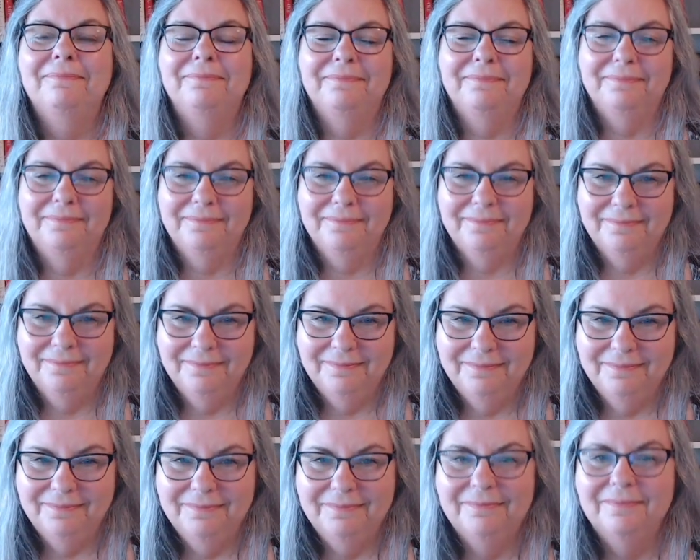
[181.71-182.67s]

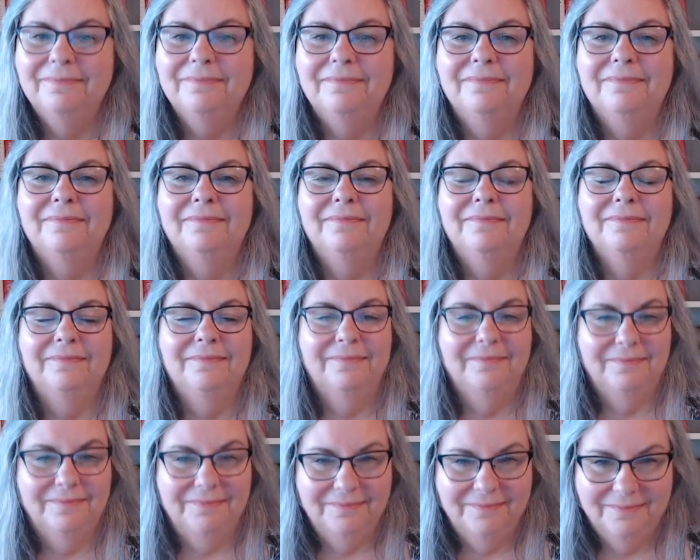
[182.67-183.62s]

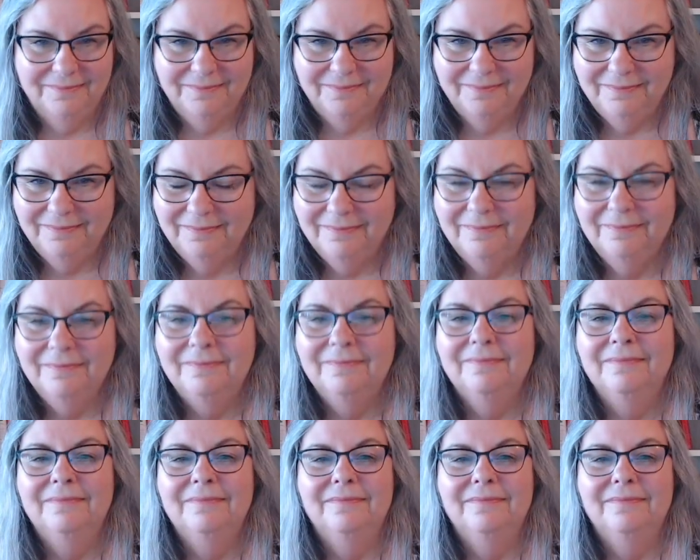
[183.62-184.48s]
[no speech]